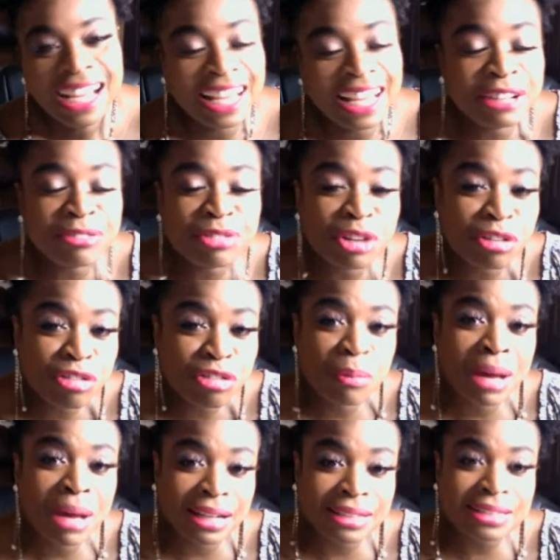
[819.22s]
And if you're from
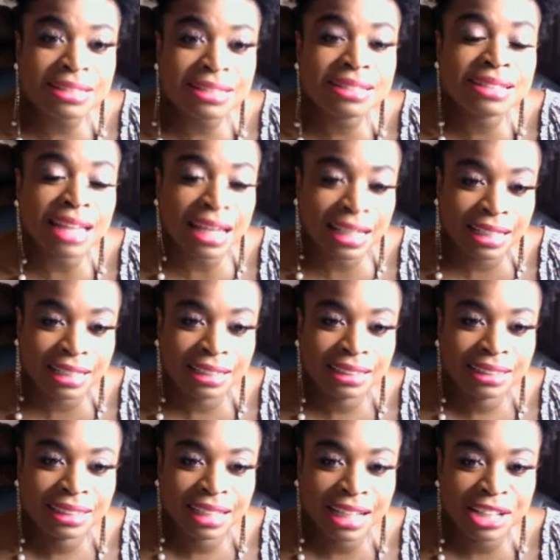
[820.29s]
out of state
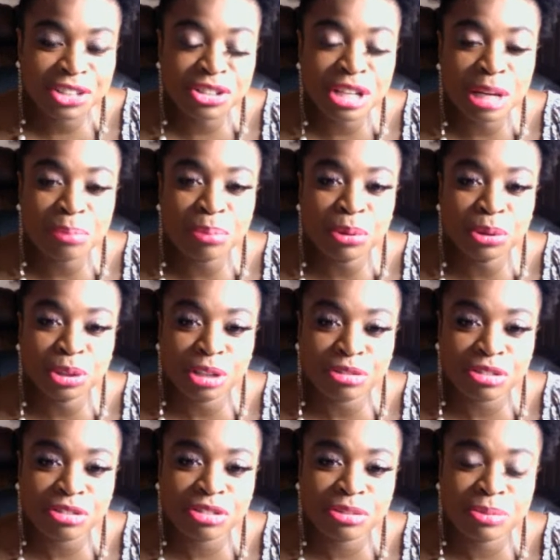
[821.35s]
and you get pulled up
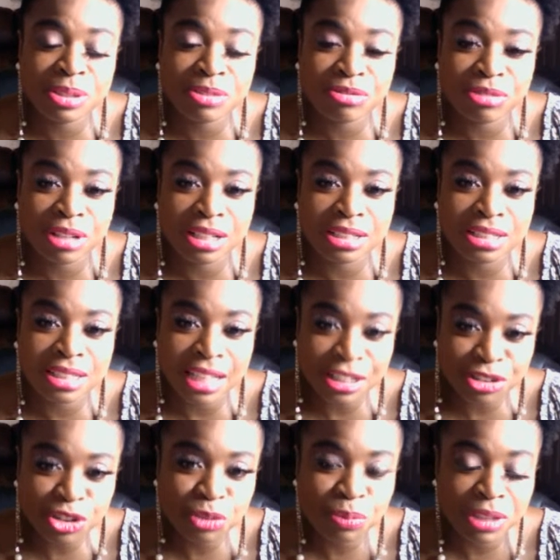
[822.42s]
for a
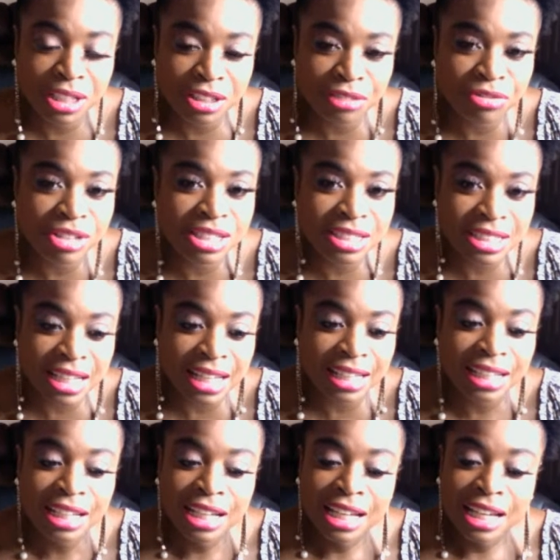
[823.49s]
state trooper in a different
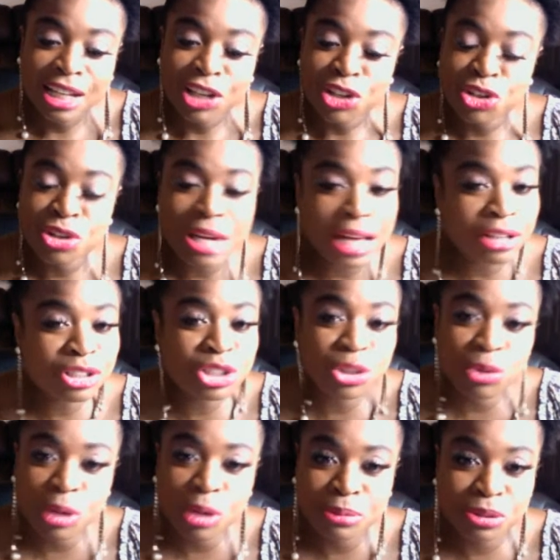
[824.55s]
state, you got to
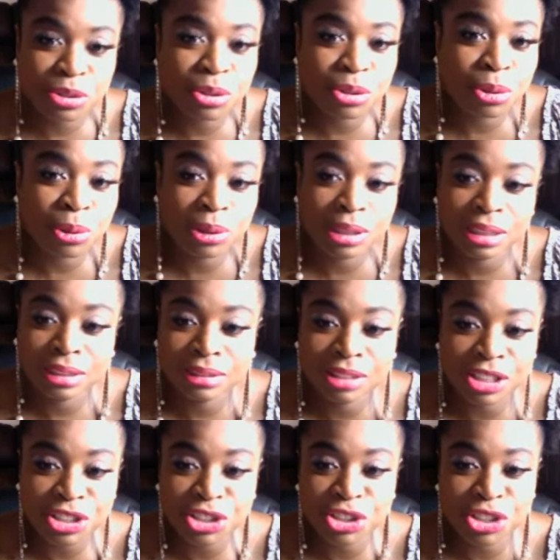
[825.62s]
show up to court
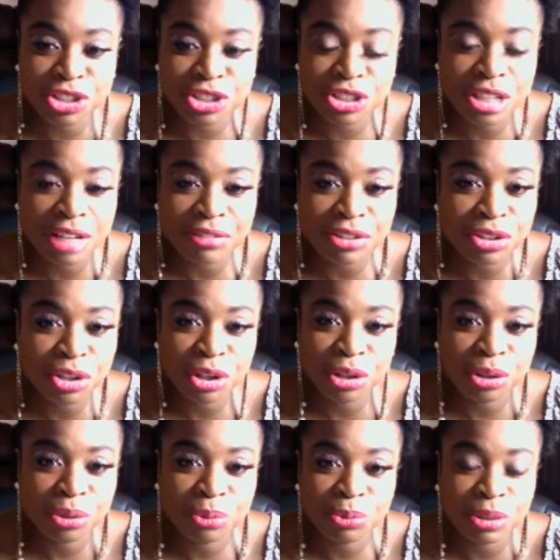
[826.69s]
because you just never
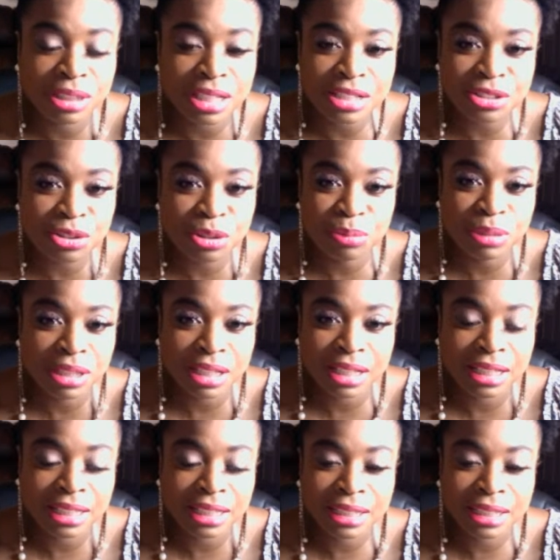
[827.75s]
know what that's going to be like.